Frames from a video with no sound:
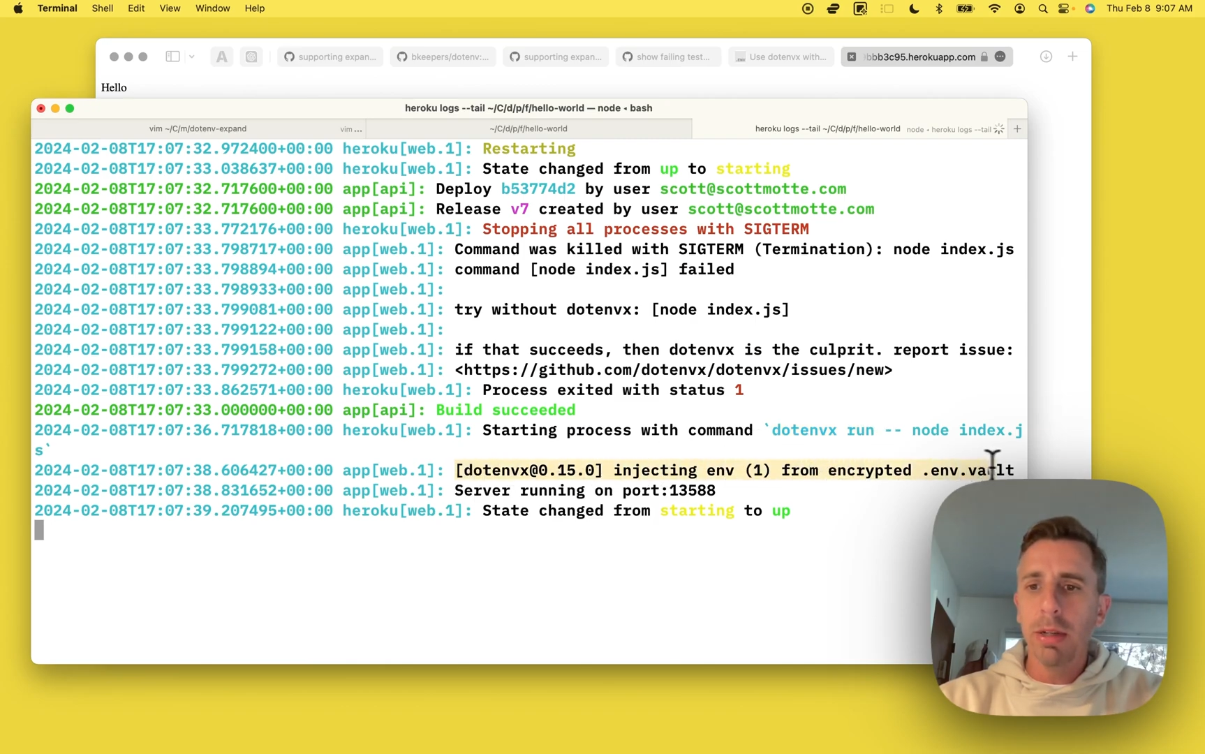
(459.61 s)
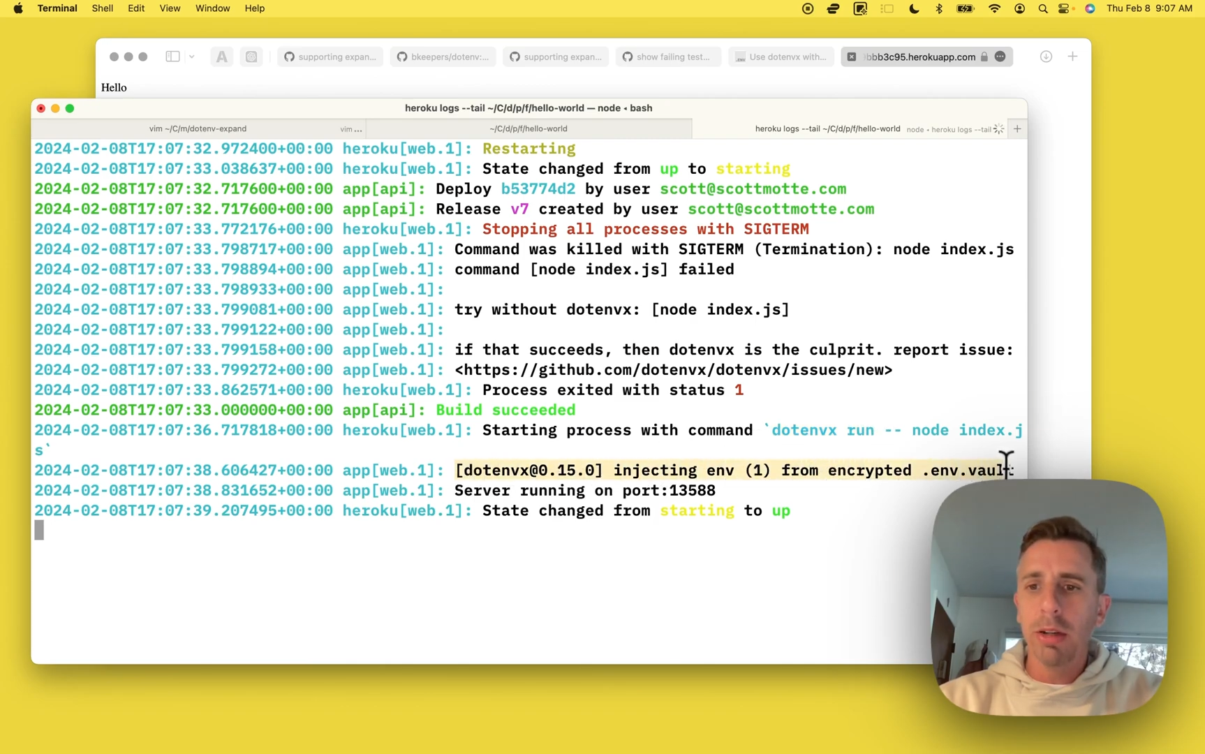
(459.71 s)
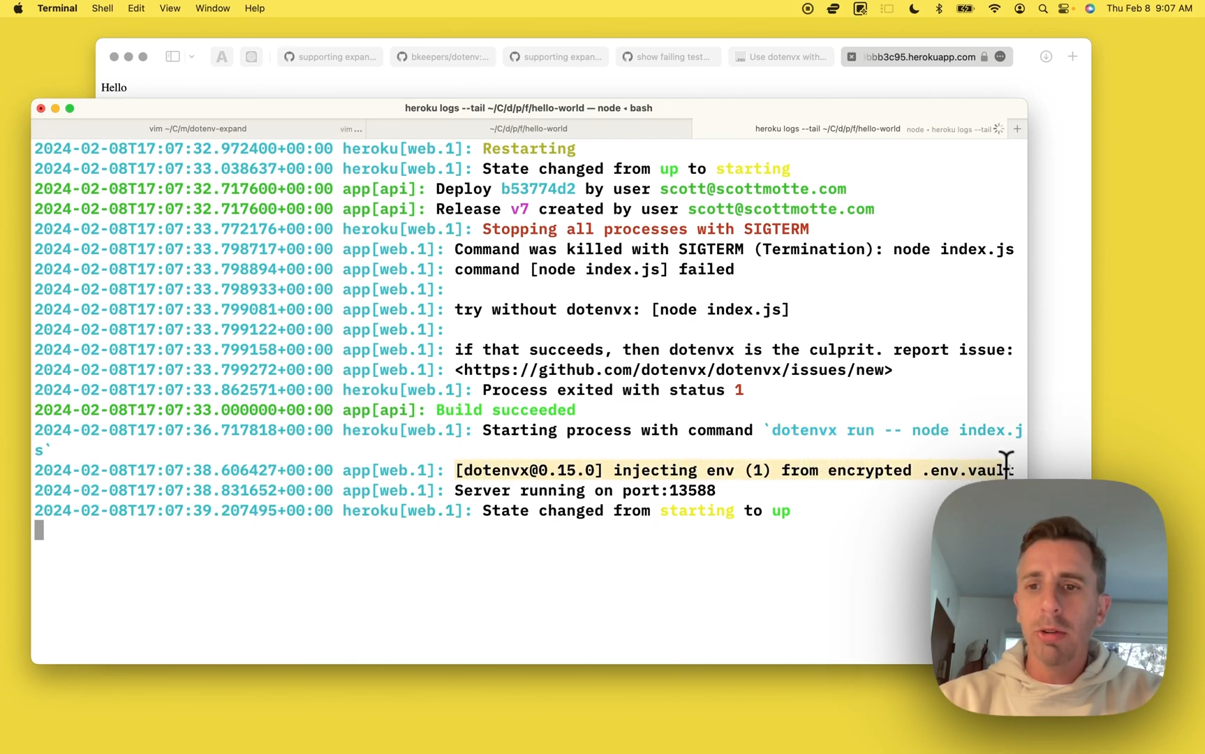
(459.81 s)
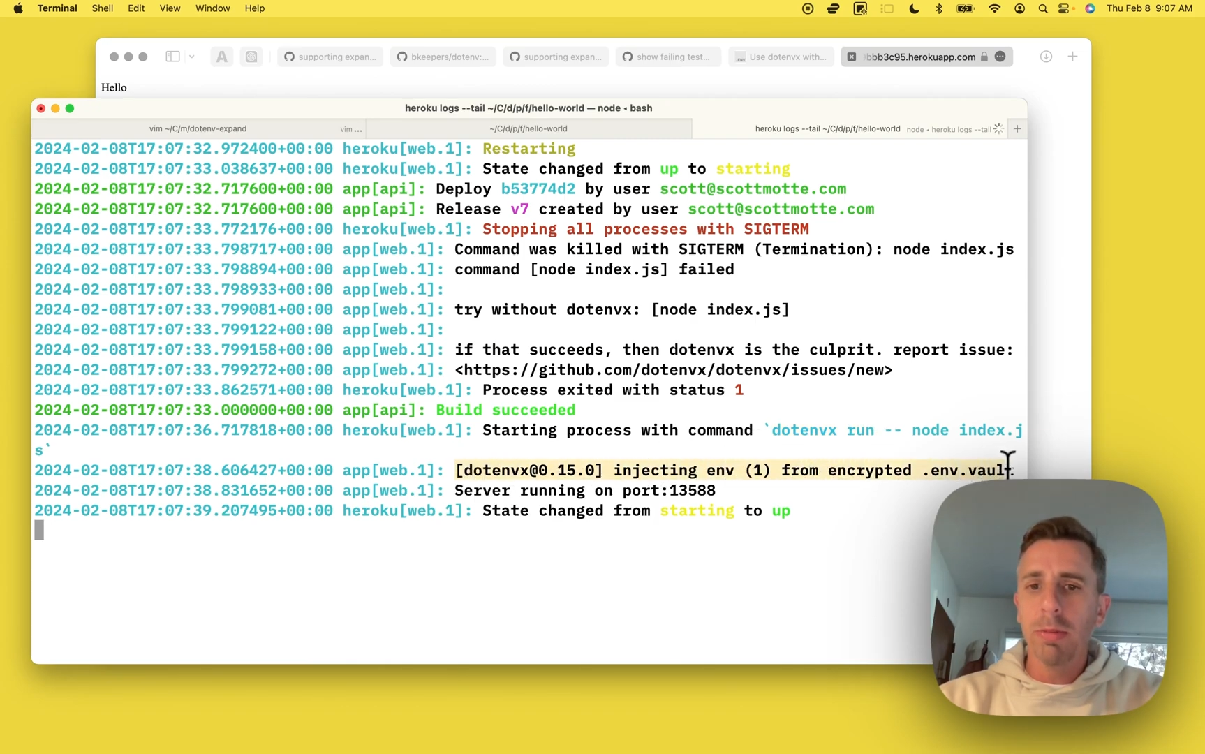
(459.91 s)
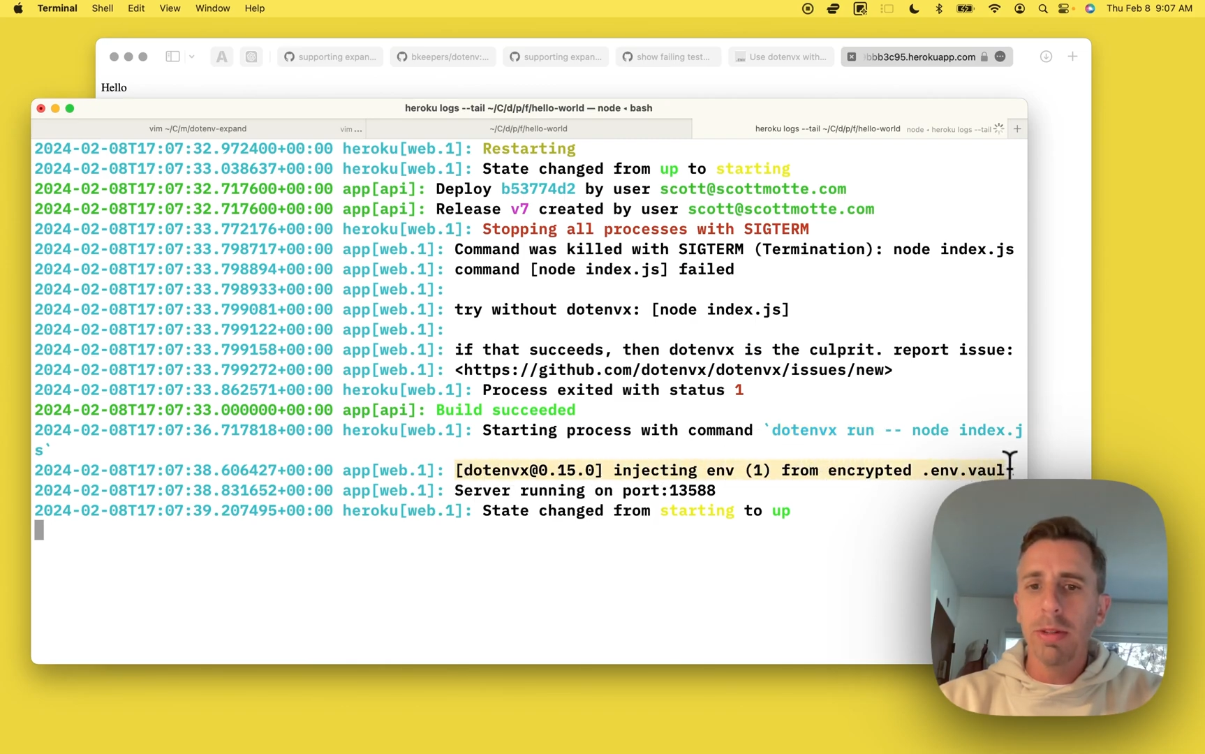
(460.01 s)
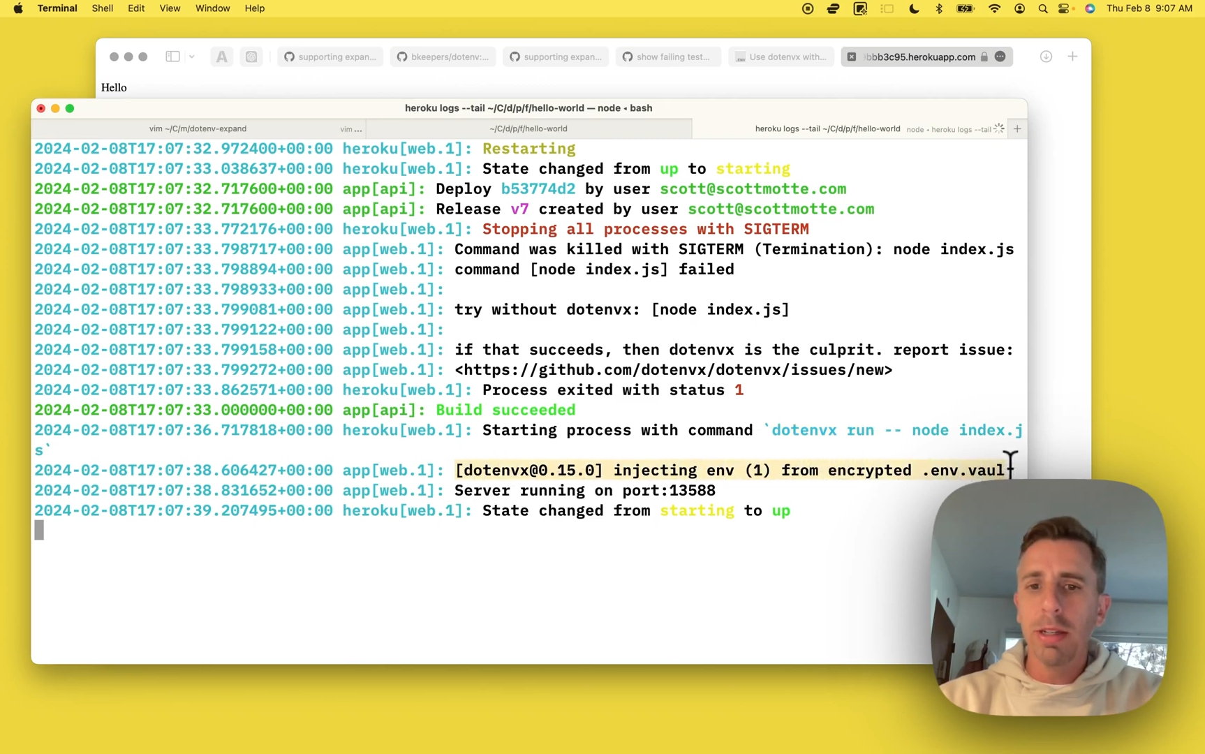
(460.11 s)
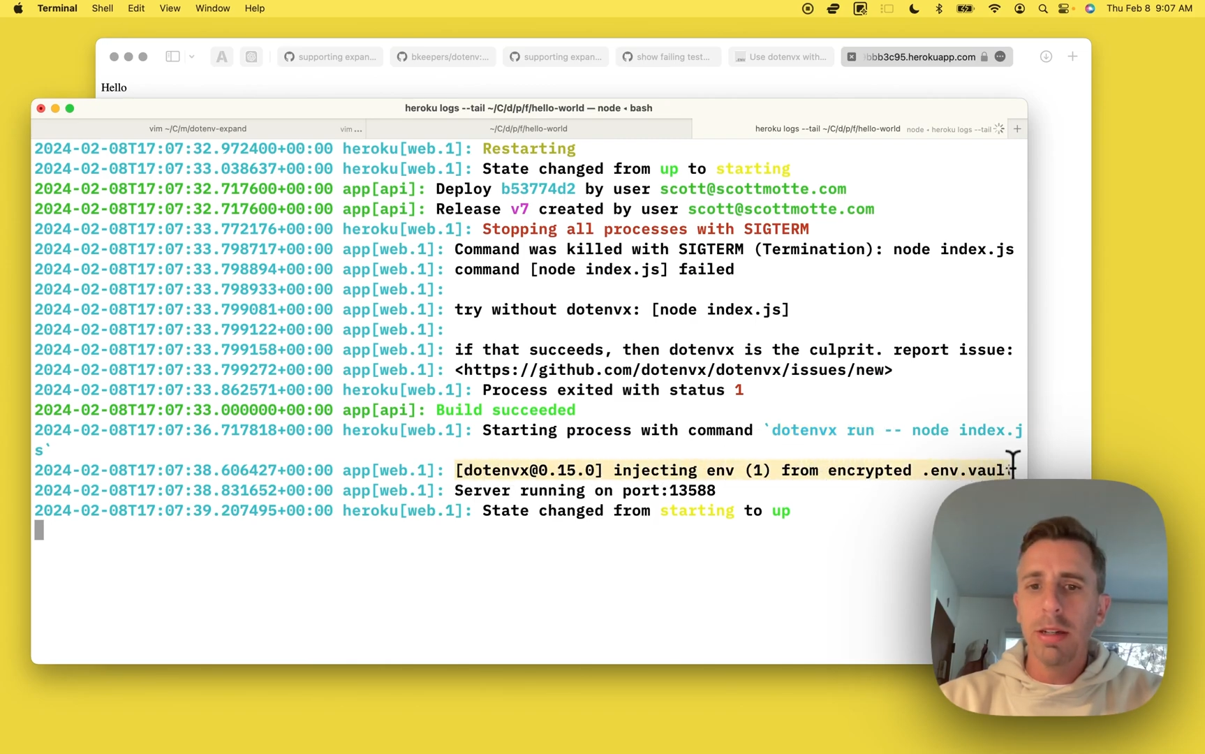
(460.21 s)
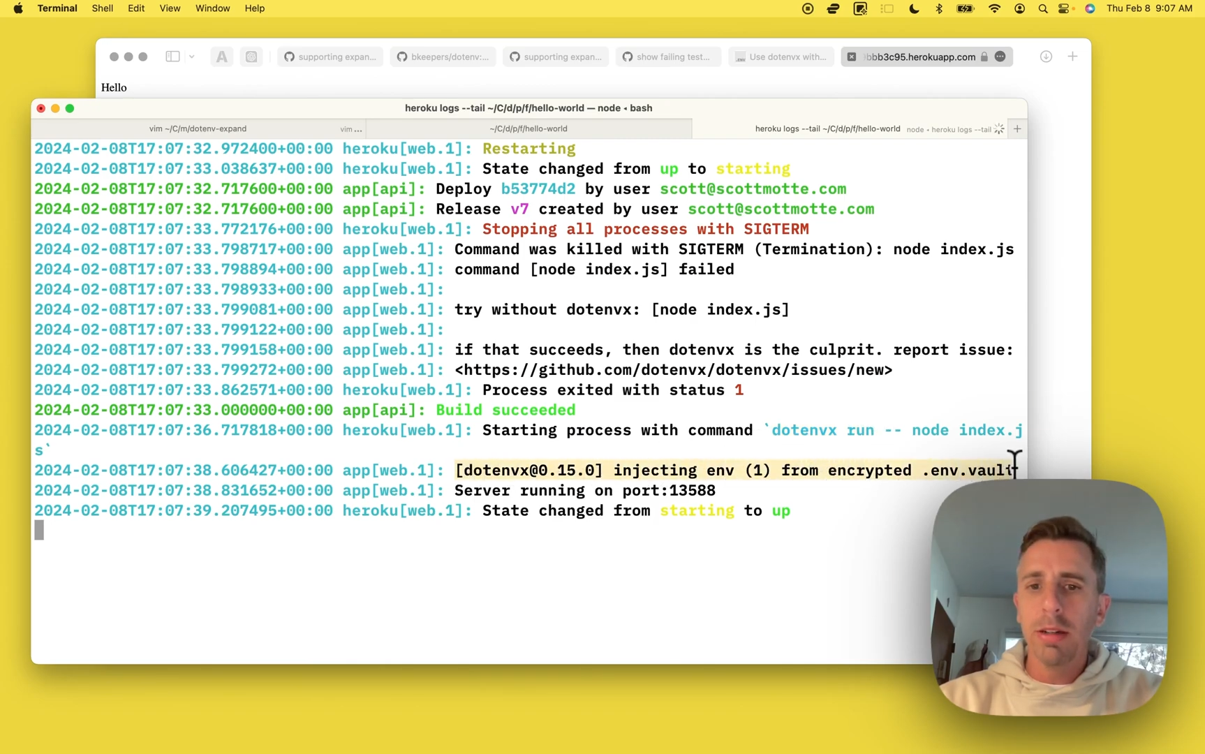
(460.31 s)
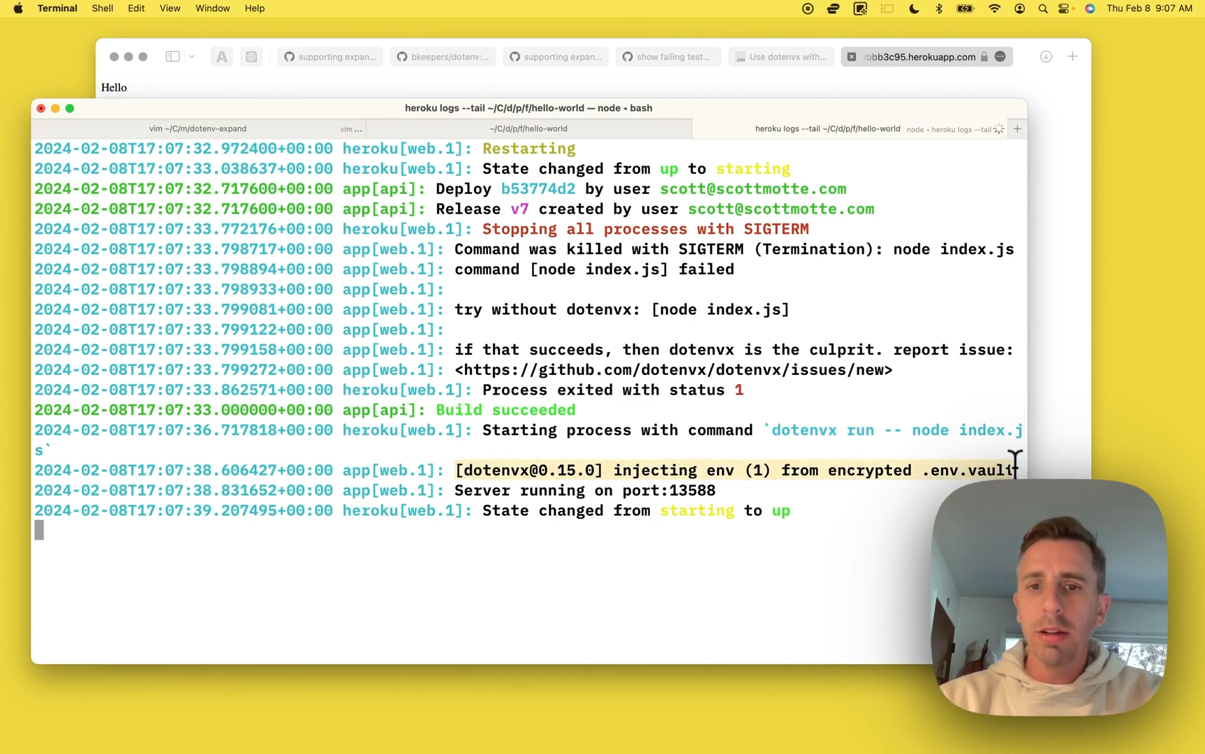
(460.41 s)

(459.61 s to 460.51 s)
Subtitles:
encrypted